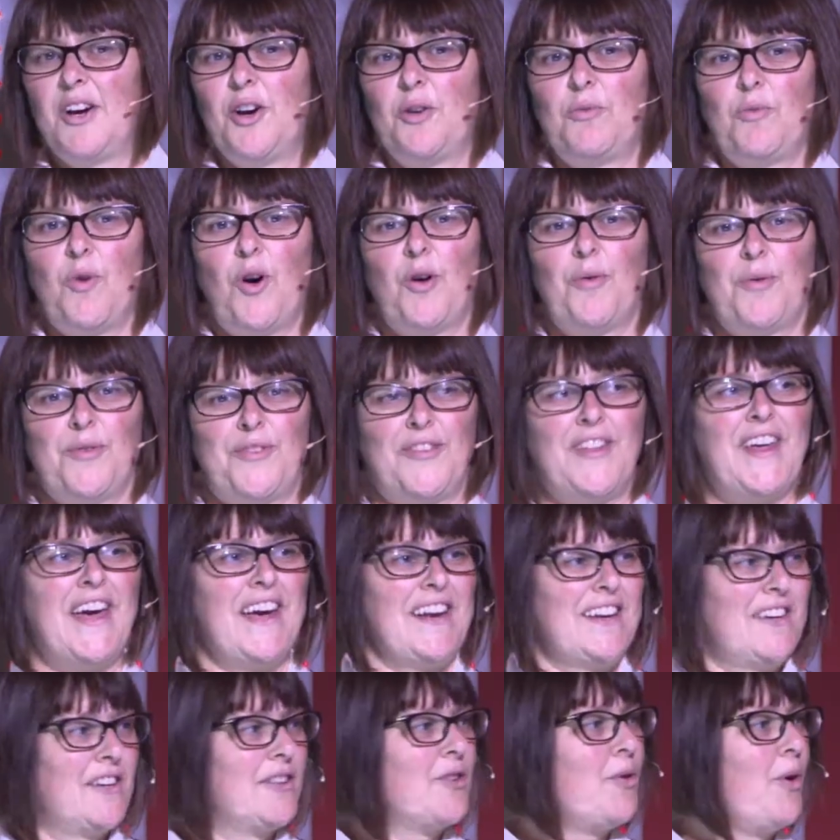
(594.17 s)
what was
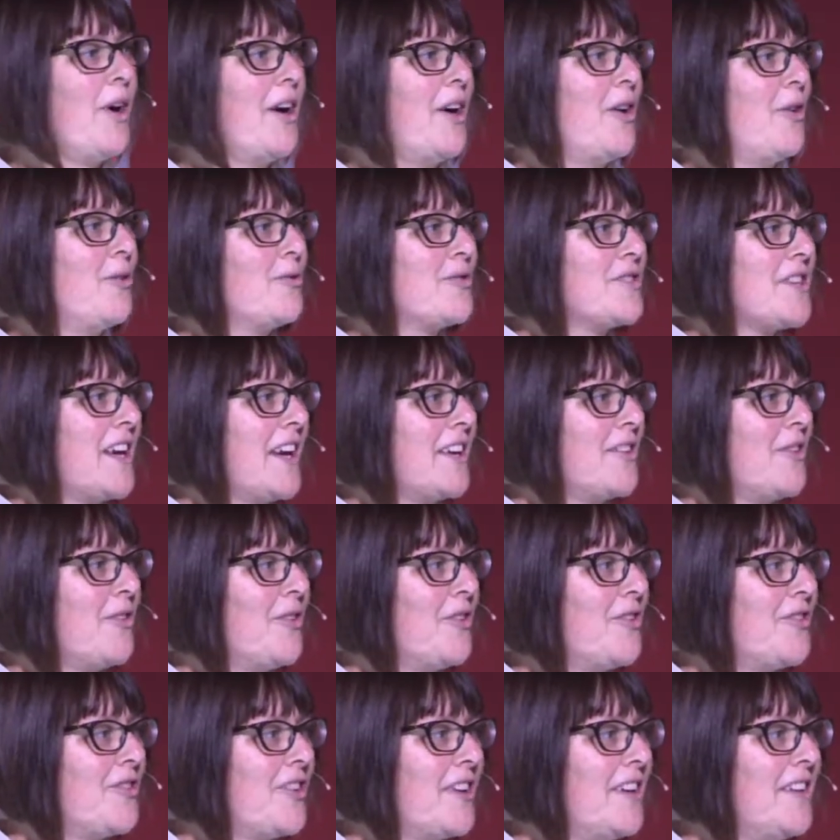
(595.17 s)
then quite old
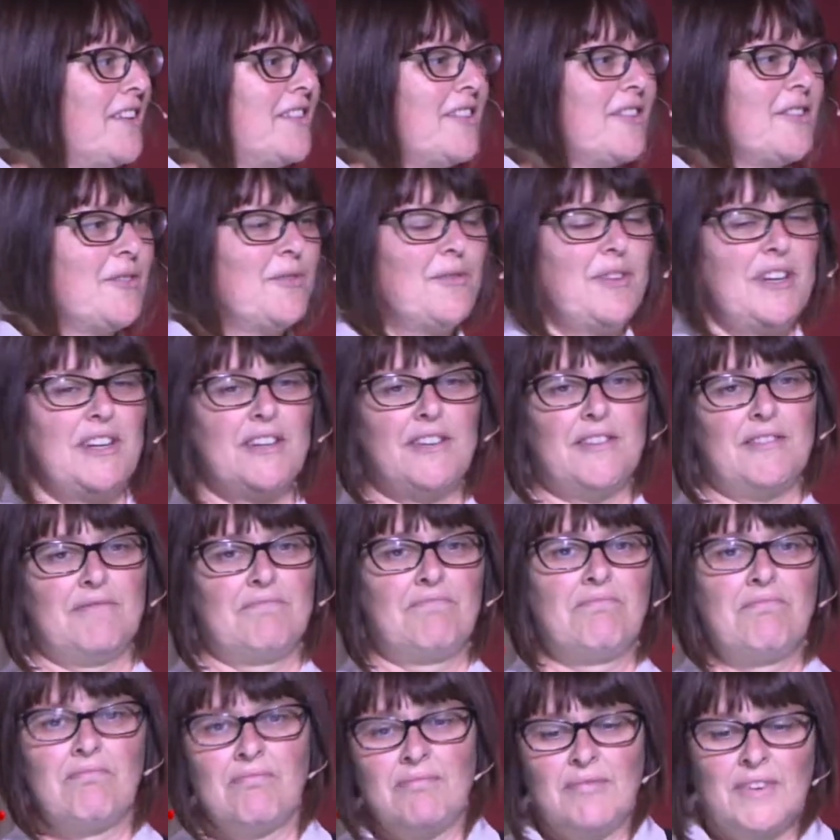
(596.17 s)
technology that we'd
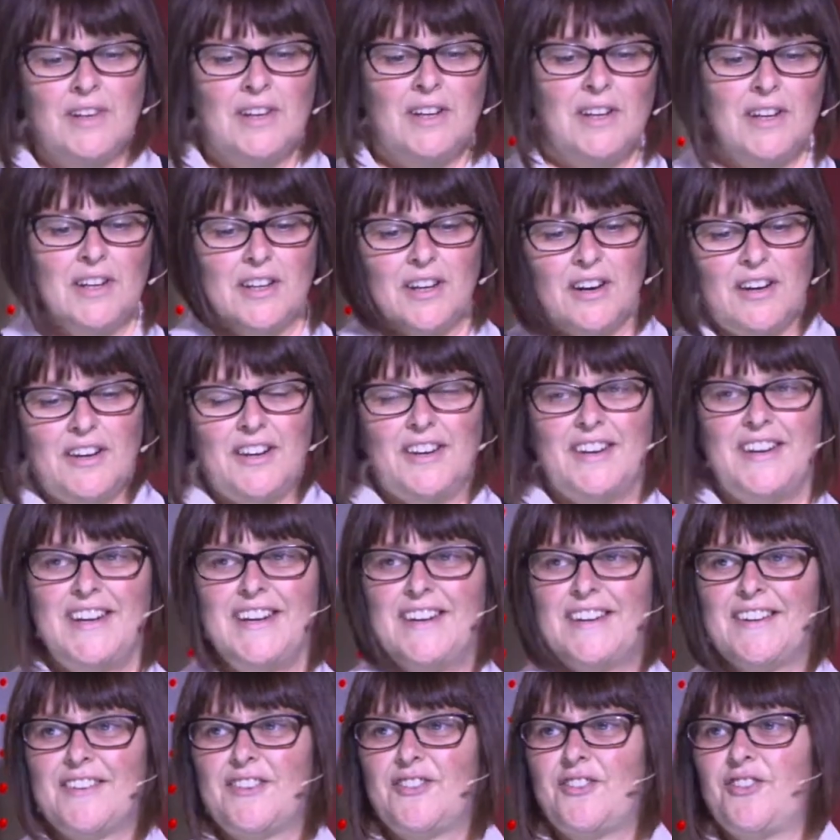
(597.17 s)
kind of
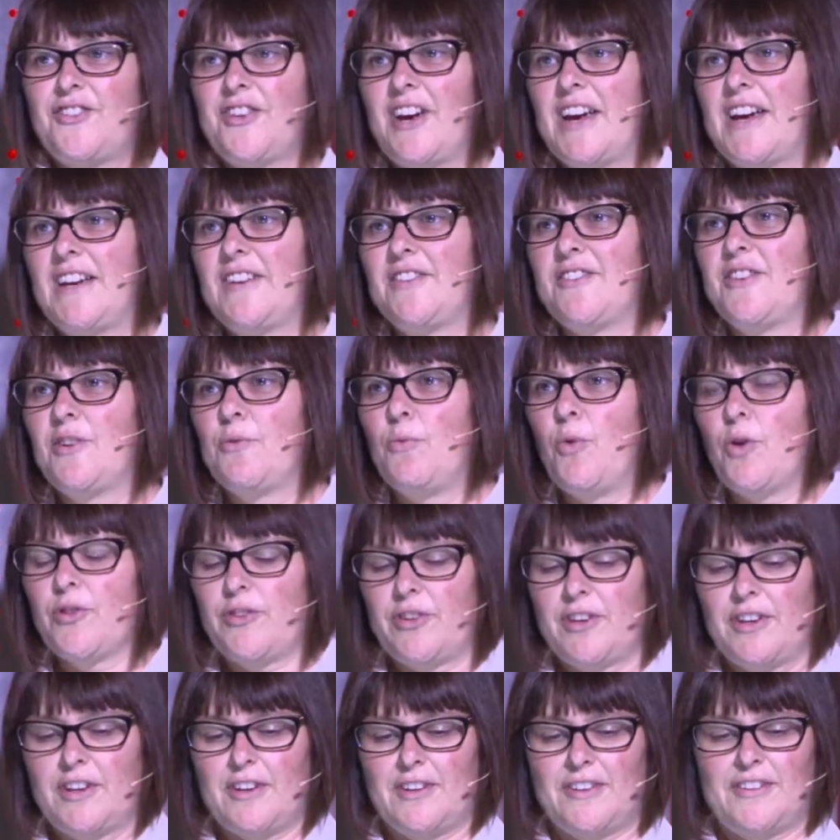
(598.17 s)
needed to change. It
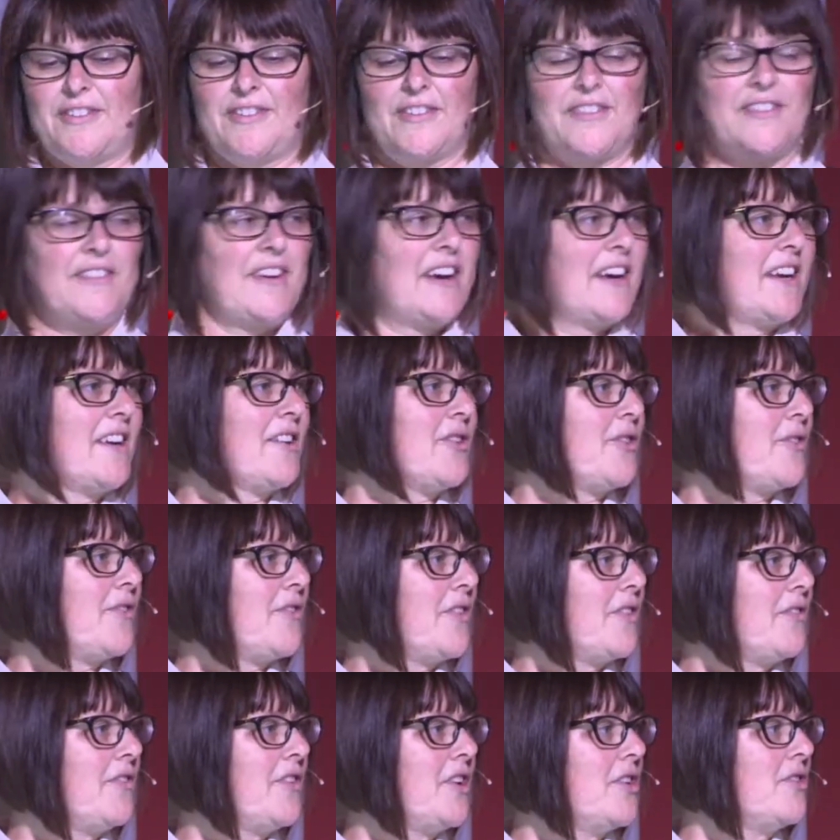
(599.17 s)
wasn't going to sustain us for
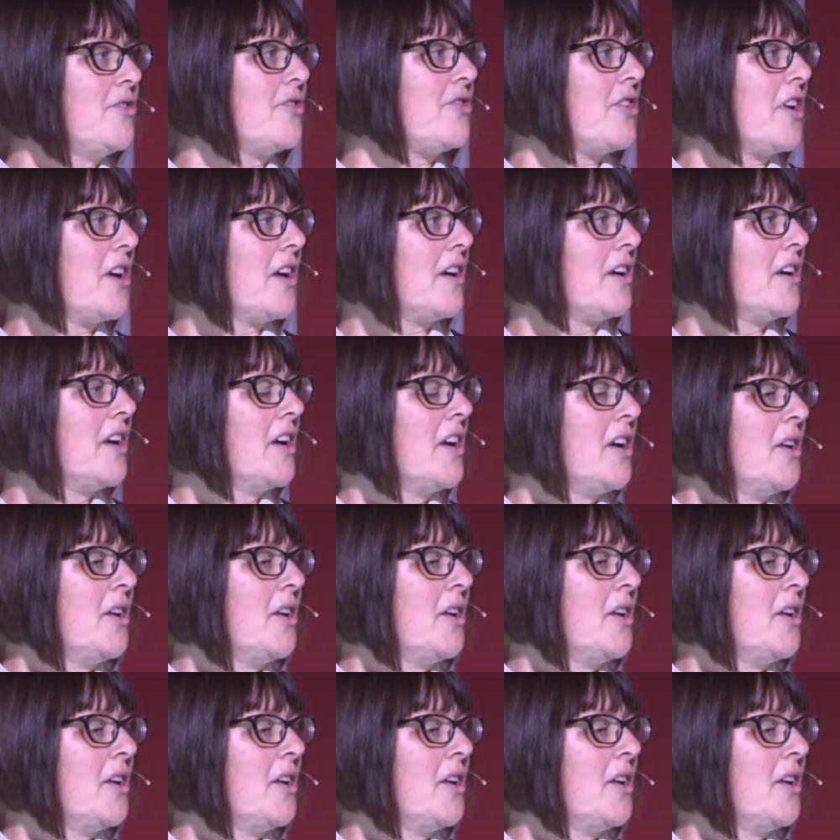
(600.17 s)
the future.